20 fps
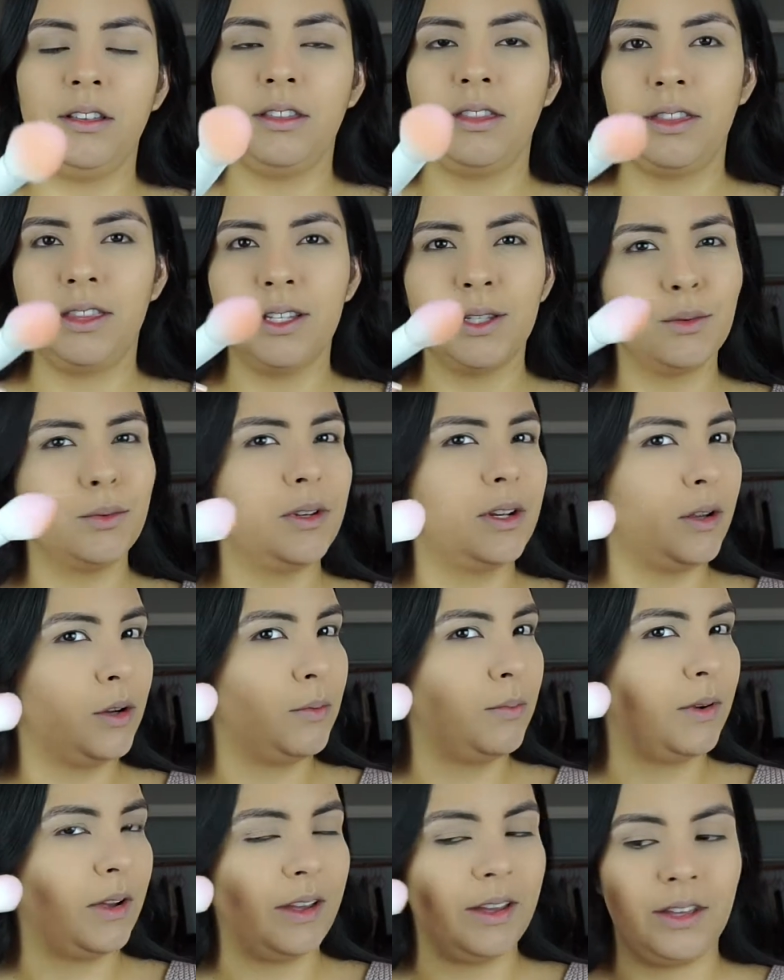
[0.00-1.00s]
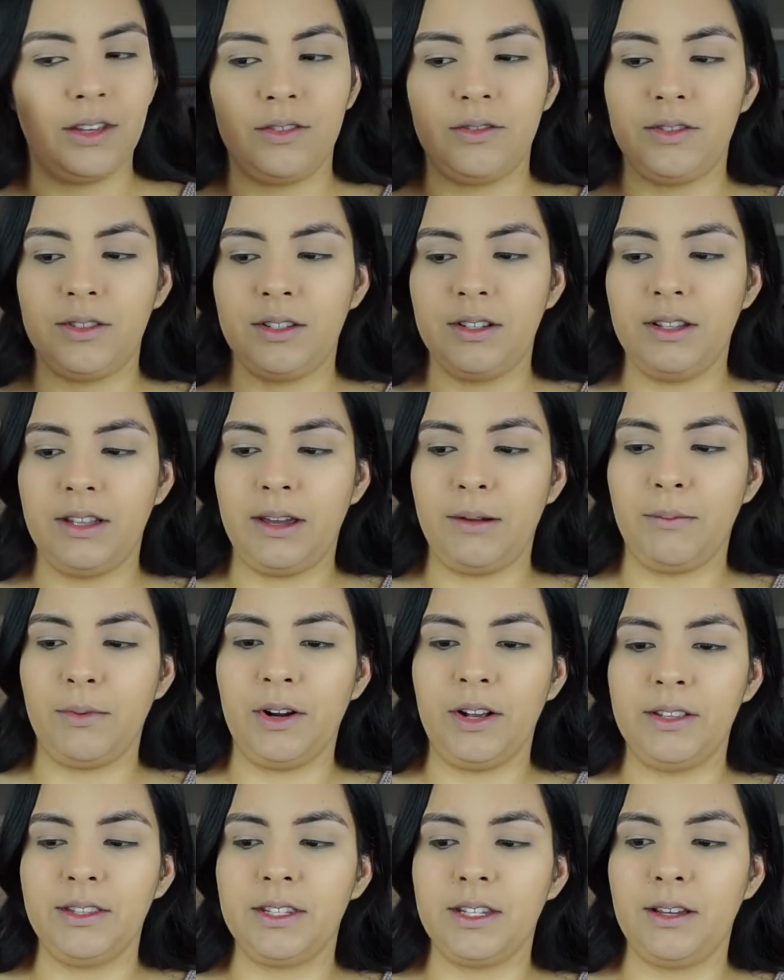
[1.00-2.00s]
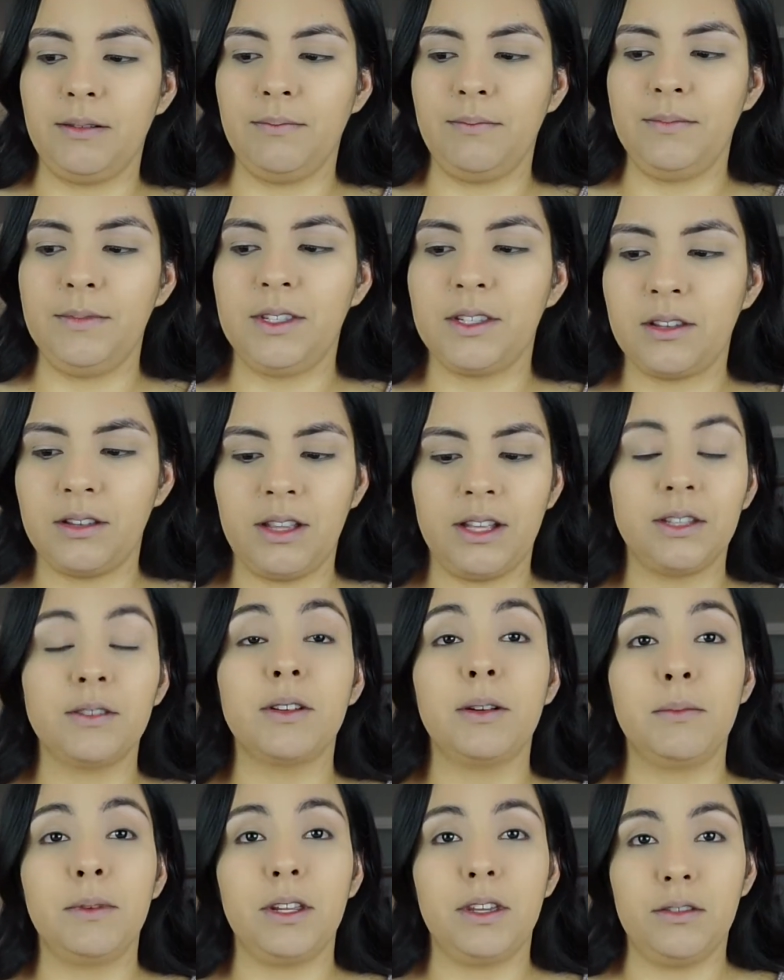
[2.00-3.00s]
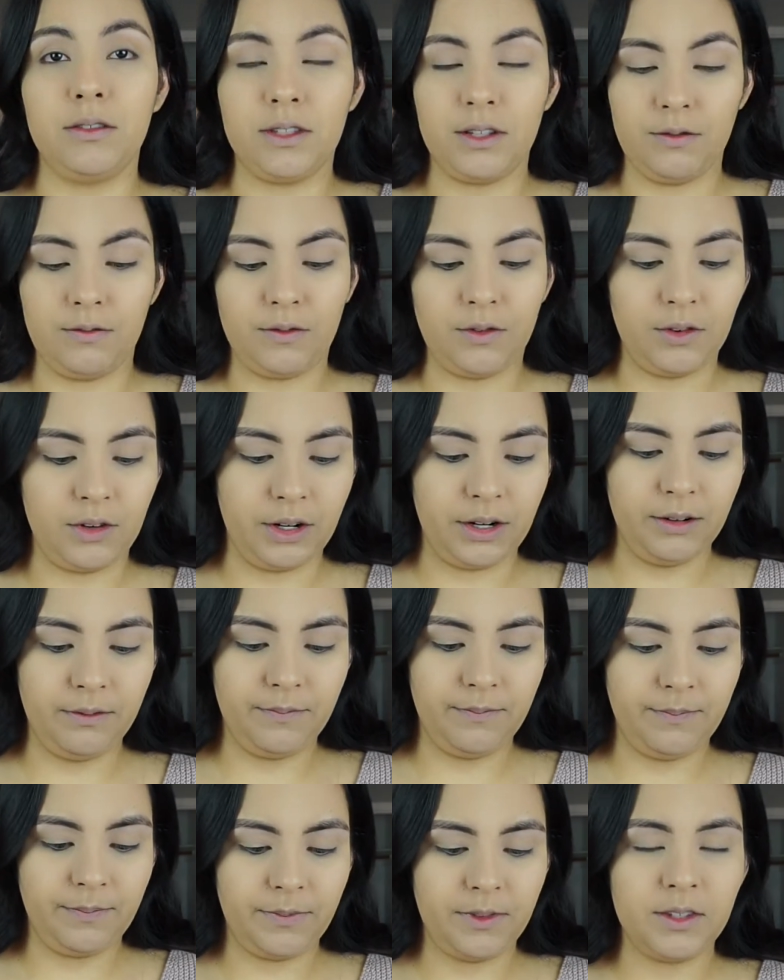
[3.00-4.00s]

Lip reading: This one I would probably use to like bronze up. So that's what I'm gonna use it for.